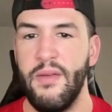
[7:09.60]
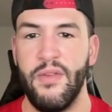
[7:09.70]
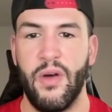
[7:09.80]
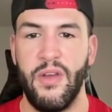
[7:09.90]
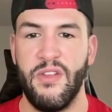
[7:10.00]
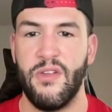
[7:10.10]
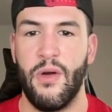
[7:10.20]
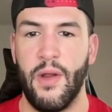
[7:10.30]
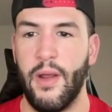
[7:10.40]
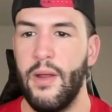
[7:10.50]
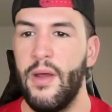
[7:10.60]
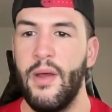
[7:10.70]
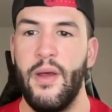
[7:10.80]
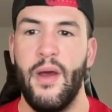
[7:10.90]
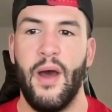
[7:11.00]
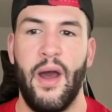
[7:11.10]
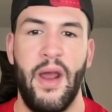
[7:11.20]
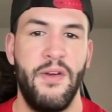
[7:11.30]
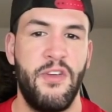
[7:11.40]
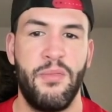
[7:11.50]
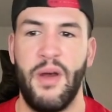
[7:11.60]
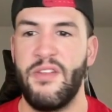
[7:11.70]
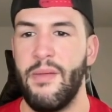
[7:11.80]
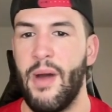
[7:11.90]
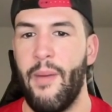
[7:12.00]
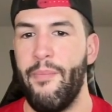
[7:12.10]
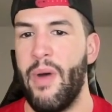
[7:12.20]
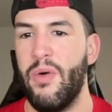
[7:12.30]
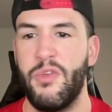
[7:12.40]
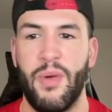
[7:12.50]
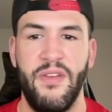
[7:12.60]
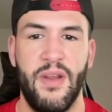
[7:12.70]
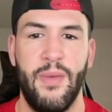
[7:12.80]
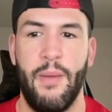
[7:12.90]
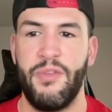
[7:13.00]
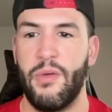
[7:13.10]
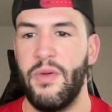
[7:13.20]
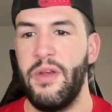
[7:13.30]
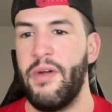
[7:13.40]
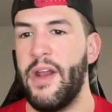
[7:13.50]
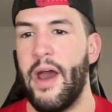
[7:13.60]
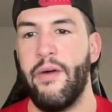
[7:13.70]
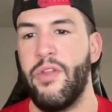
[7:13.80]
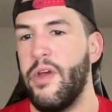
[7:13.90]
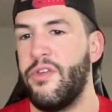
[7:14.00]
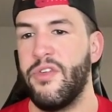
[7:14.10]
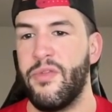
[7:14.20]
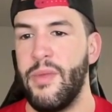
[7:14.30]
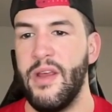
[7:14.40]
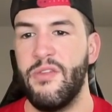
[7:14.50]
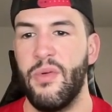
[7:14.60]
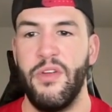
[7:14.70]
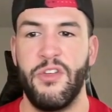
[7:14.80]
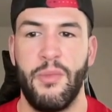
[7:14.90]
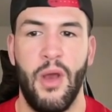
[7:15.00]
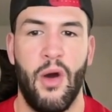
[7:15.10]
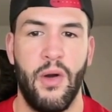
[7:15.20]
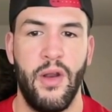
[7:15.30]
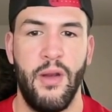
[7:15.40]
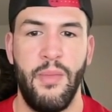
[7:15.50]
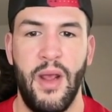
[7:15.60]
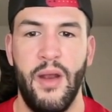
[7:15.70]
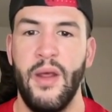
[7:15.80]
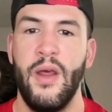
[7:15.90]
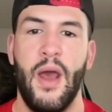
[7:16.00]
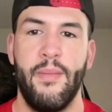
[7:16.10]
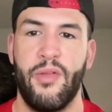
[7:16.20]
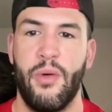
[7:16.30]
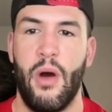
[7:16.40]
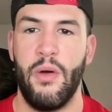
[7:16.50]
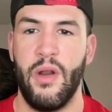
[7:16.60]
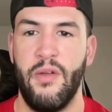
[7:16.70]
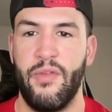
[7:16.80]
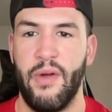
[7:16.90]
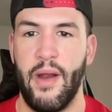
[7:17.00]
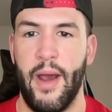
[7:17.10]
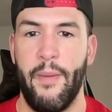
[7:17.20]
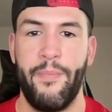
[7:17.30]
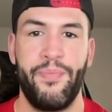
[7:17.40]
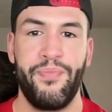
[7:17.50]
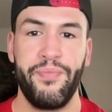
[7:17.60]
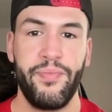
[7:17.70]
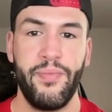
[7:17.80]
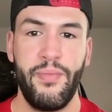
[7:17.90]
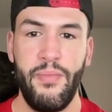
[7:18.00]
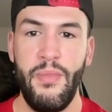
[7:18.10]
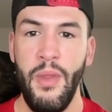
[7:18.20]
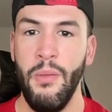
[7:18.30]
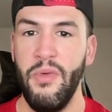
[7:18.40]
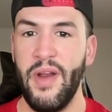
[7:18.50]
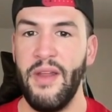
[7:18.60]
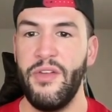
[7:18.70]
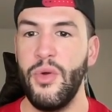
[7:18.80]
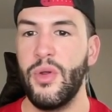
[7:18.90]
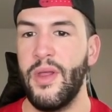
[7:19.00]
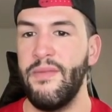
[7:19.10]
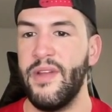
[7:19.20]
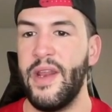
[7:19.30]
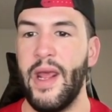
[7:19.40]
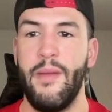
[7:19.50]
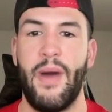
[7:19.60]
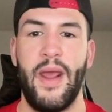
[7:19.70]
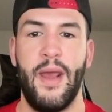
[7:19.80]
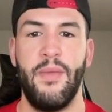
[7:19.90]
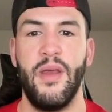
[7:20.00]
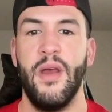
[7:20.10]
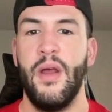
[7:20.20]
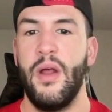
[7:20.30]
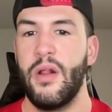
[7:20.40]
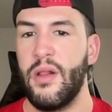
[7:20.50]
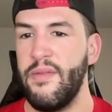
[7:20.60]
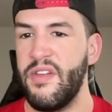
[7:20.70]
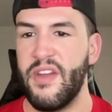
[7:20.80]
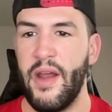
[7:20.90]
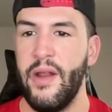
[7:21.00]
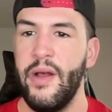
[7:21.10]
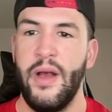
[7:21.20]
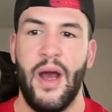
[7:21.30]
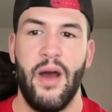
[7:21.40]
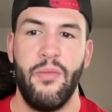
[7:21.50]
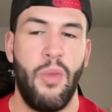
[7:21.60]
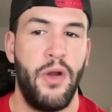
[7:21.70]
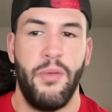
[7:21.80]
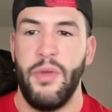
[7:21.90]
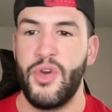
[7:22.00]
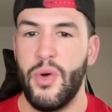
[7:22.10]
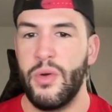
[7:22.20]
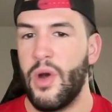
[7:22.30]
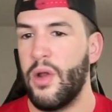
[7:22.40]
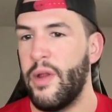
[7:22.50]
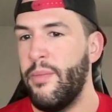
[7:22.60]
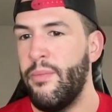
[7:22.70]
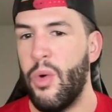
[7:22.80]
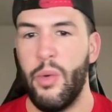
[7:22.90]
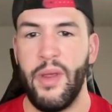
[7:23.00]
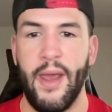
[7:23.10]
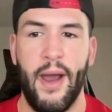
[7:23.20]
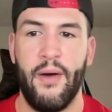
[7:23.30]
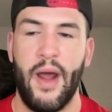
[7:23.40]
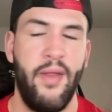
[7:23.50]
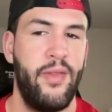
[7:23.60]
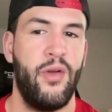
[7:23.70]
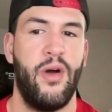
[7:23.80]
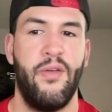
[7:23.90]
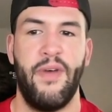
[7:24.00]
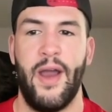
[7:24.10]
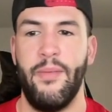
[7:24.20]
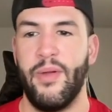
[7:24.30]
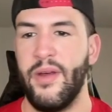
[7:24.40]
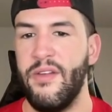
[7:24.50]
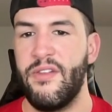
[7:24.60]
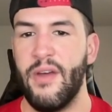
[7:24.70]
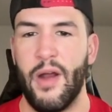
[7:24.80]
even though he's starting. Harris's price came up, Melton's price came up. So really, right now, the interest for me is really just gonna be Harden and Embiid. I'm gonna throw Harden in for right now. Moving on to Cleveland and Miami. Cleveland side, Mitchell, Garland, Mobley, Allen. I think they're all fine plays. I